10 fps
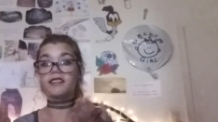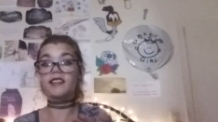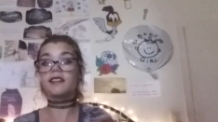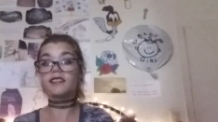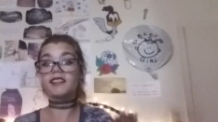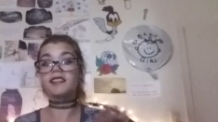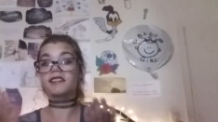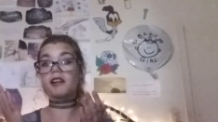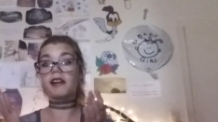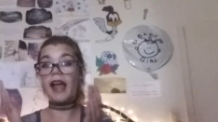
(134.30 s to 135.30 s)
C-
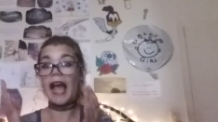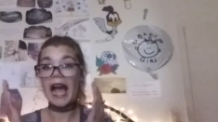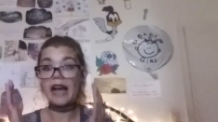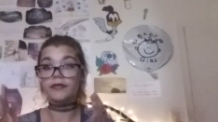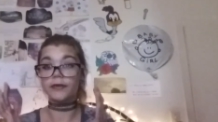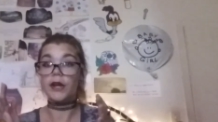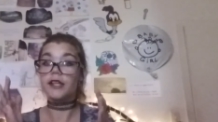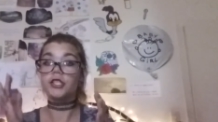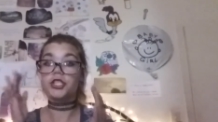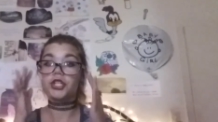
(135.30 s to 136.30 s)
C's are
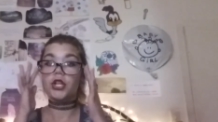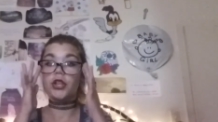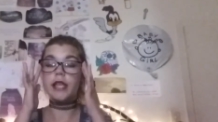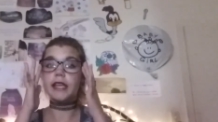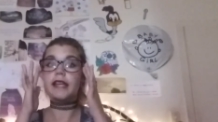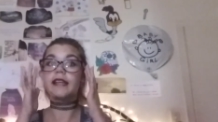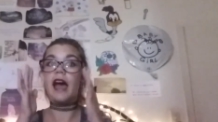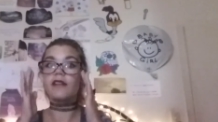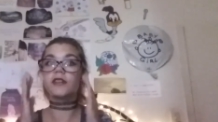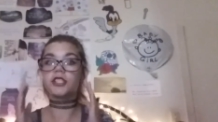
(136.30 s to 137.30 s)
average. Like in an
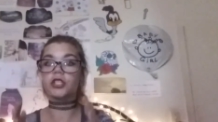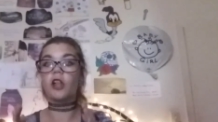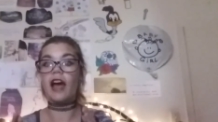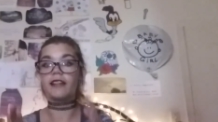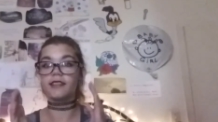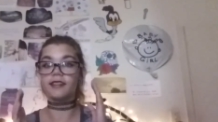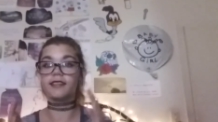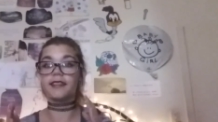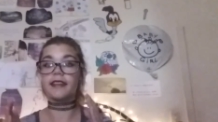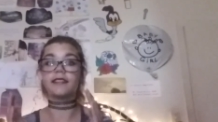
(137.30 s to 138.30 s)
average class, a
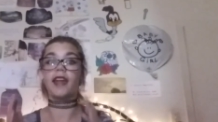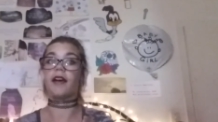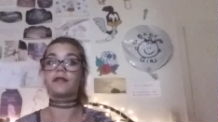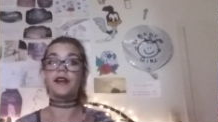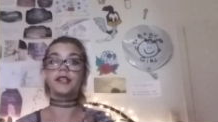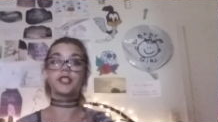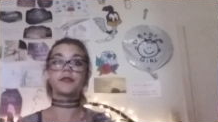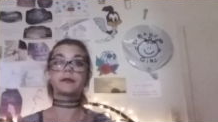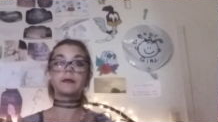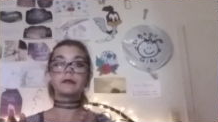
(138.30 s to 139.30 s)
C is
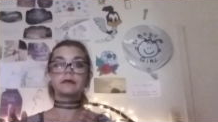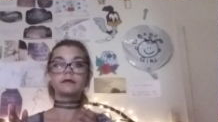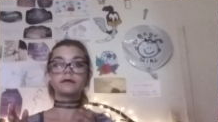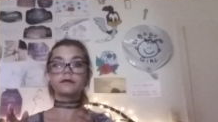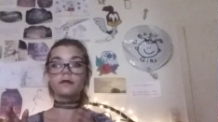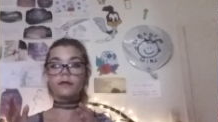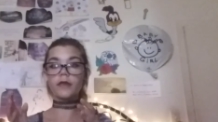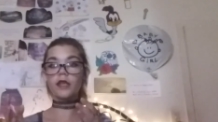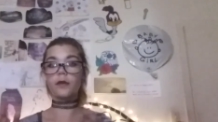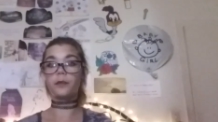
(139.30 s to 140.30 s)
average.
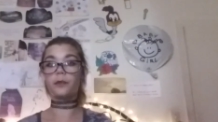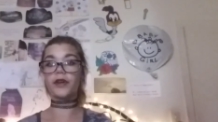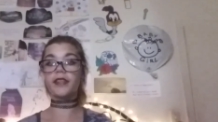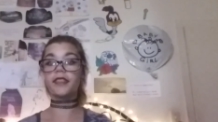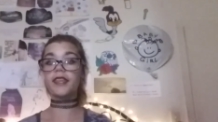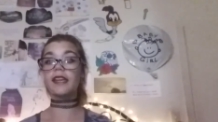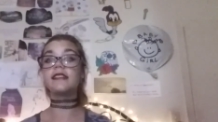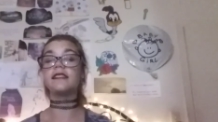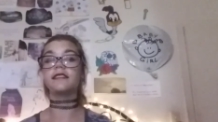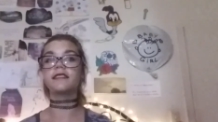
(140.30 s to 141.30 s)
But the thing
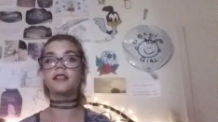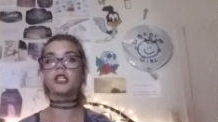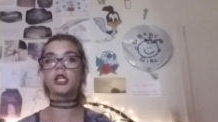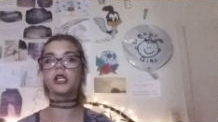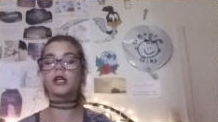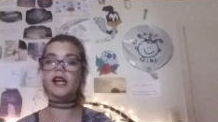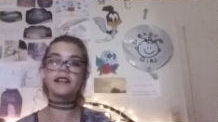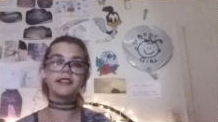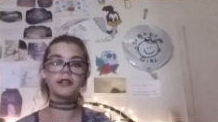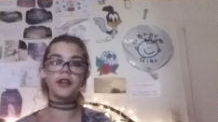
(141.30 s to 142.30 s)
is, your
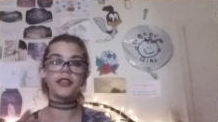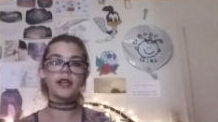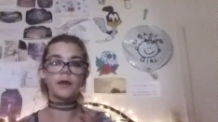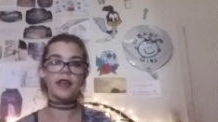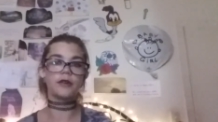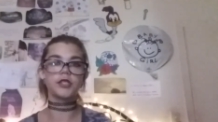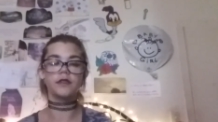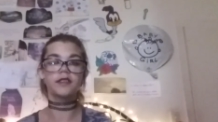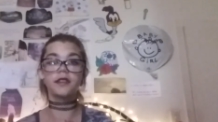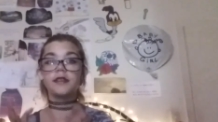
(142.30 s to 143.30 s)
grades are nothing without
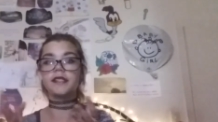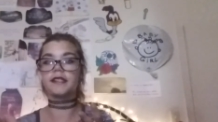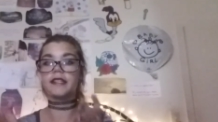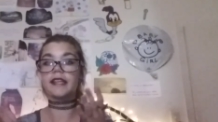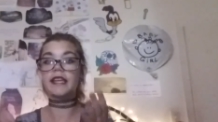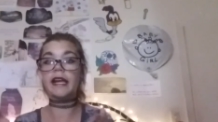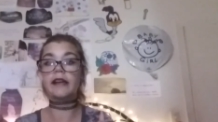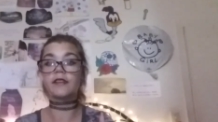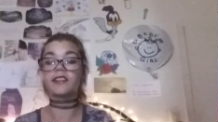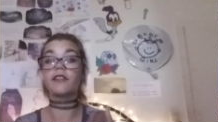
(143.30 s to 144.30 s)
you, so you need to take
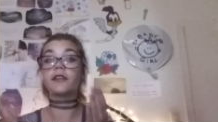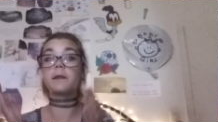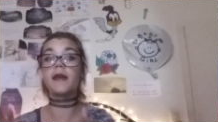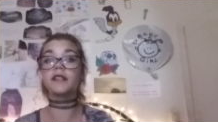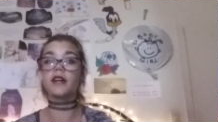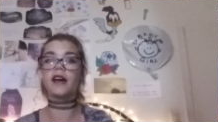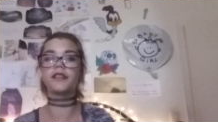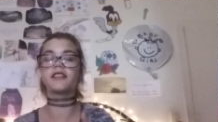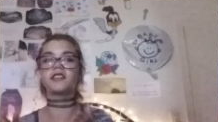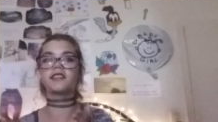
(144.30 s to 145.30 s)
care of yourself. Your mental
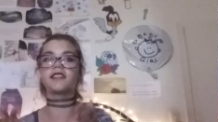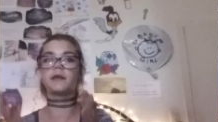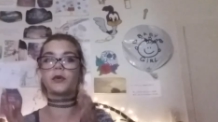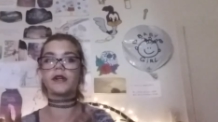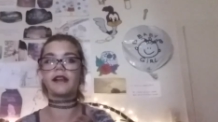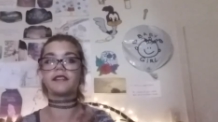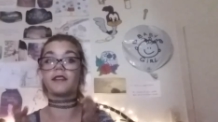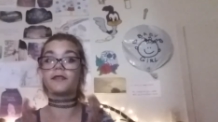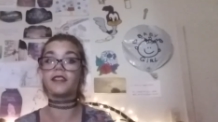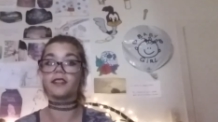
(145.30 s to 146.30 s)
health is just as important as
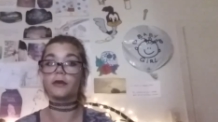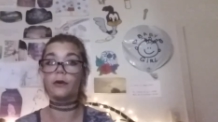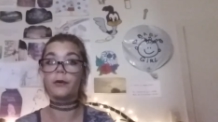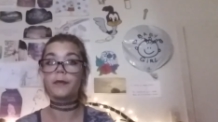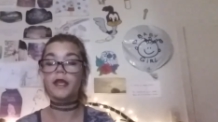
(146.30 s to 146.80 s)
your physical.